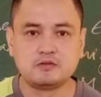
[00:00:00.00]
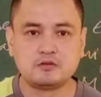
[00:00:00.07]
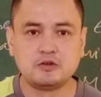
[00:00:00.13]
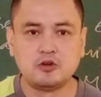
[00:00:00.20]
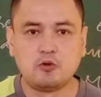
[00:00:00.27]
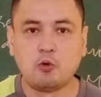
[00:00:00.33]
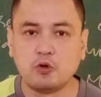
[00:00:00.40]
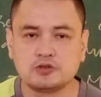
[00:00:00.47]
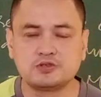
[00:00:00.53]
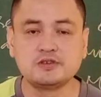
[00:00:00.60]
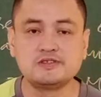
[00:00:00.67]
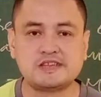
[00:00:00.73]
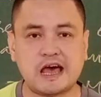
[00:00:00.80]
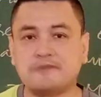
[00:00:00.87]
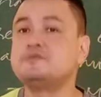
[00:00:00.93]

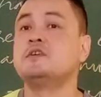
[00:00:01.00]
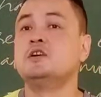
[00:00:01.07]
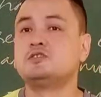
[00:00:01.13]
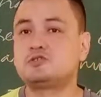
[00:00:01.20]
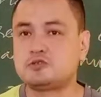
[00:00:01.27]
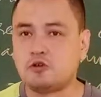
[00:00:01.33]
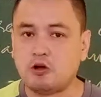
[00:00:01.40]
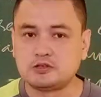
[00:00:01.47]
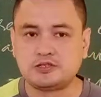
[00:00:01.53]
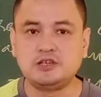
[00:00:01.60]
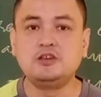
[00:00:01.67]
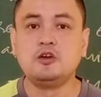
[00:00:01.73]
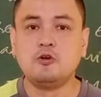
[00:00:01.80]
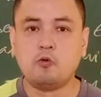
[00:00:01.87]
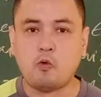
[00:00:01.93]
Oceans have salty
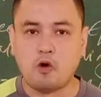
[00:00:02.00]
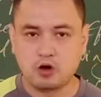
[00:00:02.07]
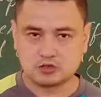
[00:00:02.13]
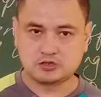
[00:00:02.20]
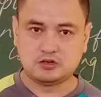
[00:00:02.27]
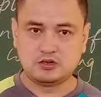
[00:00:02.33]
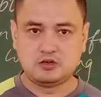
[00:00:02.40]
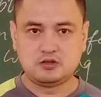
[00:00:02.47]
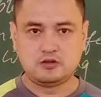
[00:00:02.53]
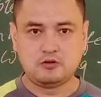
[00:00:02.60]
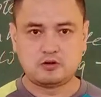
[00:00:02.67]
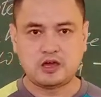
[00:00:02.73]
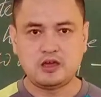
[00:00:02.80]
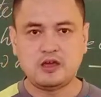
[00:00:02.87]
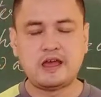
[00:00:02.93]
water,
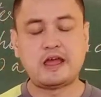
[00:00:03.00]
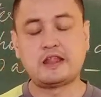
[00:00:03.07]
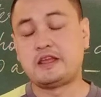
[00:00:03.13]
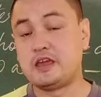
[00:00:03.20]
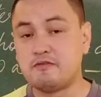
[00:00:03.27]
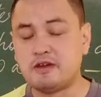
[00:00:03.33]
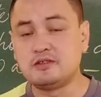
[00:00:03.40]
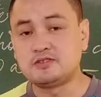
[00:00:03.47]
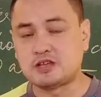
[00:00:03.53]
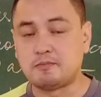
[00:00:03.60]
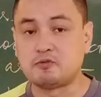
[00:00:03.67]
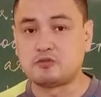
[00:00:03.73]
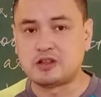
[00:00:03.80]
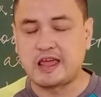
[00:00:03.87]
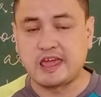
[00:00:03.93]
okay, and even some of
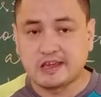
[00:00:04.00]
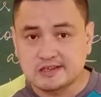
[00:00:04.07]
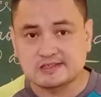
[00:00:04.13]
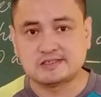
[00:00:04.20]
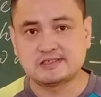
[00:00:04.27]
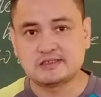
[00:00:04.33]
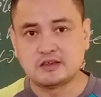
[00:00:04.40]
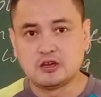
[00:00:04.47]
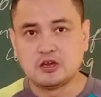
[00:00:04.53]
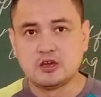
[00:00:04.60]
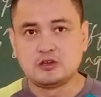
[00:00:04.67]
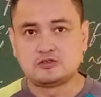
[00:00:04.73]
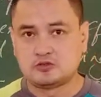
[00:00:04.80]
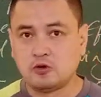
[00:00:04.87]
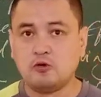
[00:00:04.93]
the lakes.
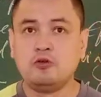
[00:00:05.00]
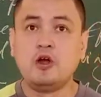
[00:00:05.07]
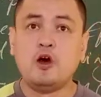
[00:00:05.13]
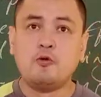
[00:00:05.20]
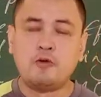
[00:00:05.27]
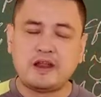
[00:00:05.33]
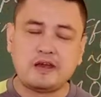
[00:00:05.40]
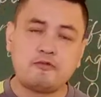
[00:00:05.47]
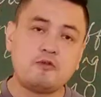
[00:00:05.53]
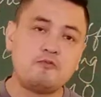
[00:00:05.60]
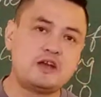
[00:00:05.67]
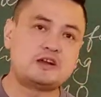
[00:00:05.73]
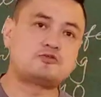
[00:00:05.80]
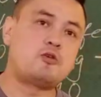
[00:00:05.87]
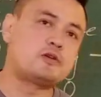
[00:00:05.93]
So whenever we
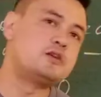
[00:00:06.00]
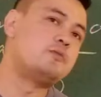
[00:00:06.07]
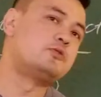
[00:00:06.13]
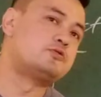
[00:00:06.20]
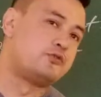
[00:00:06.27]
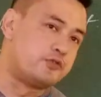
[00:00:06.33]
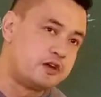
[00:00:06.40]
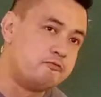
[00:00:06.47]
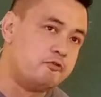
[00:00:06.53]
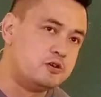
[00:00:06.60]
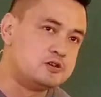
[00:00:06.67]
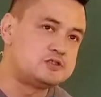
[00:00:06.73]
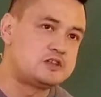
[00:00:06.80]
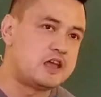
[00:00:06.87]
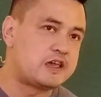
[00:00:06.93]
are talking about
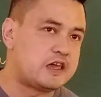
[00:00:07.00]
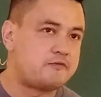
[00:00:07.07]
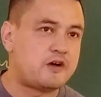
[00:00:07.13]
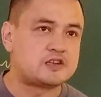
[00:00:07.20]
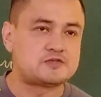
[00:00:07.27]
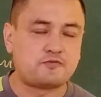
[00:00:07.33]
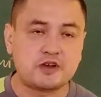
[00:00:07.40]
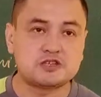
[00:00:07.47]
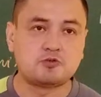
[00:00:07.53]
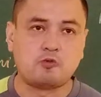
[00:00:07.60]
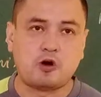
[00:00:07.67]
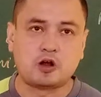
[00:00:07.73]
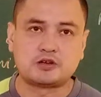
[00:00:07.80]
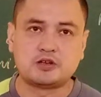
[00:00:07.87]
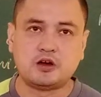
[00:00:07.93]
rivers, they give us fresh
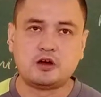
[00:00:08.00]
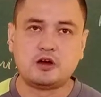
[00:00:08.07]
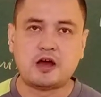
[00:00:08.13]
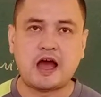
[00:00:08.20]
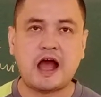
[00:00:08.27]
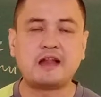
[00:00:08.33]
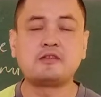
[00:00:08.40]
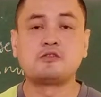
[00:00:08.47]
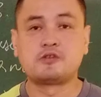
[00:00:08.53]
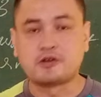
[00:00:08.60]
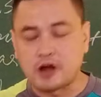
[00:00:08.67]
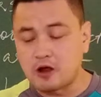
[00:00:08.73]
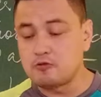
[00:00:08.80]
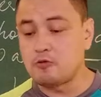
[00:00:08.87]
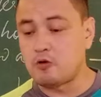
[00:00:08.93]
water and
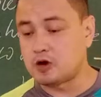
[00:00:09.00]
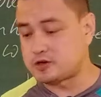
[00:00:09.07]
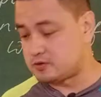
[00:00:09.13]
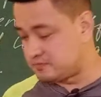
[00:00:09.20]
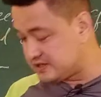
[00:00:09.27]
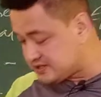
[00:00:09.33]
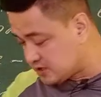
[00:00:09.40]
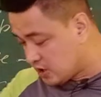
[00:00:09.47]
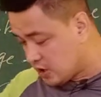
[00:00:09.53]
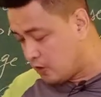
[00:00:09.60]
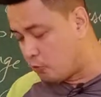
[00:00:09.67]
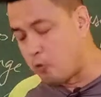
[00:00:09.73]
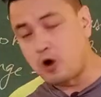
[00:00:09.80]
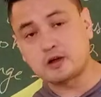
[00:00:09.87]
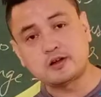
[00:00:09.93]
groundwater means
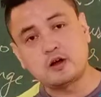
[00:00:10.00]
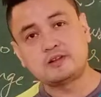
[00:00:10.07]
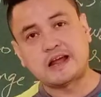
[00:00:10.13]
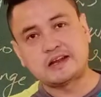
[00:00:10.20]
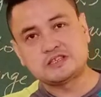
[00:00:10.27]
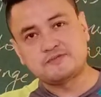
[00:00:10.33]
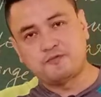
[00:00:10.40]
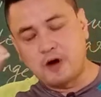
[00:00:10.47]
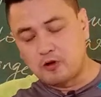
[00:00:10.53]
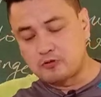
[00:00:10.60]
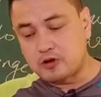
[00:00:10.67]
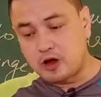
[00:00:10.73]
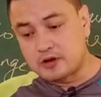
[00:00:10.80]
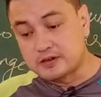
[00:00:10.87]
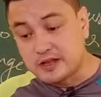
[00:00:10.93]
water that is found
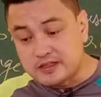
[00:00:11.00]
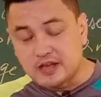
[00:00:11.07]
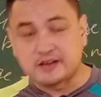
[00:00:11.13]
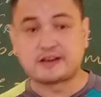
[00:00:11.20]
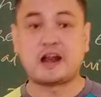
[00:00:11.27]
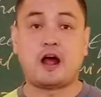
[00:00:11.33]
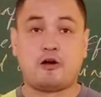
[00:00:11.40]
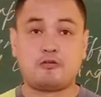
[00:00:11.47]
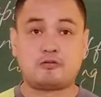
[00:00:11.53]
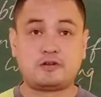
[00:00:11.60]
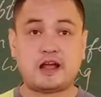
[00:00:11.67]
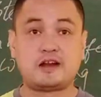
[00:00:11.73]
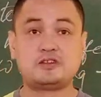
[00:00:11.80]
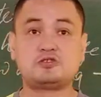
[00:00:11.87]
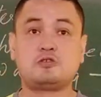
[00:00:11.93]
under the ground
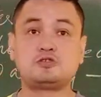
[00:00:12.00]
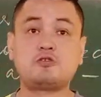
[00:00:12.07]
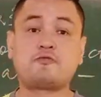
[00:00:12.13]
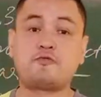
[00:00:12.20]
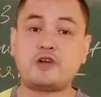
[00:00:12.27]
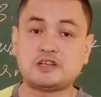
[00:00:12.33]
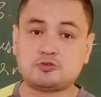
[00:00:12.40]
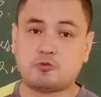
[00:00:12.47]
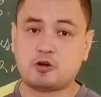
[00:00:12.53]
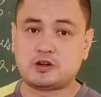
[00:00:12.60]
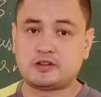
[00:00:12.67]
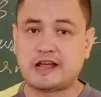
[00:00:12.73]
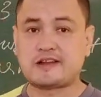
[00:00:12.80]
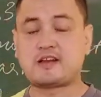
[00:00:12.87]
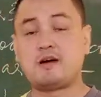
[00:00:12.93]
that is also fresh water
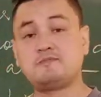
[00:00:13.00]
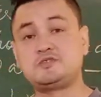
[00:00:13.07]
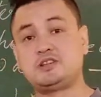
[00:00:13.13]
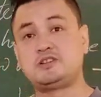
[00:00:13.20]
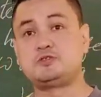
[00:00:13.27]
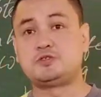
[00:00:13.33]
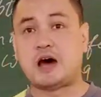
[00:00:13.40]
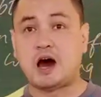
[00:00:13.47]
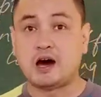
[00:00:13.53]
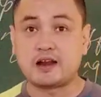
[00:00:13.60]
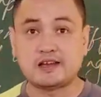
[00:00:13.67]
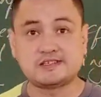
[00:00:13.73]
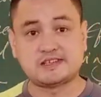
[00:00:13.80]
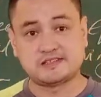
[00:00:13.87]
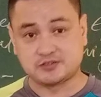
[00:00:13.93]
that comes in the
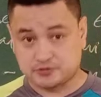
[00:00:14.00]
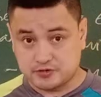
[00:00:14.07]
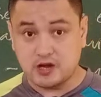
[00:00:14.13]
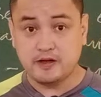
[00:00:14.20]
dharas etc.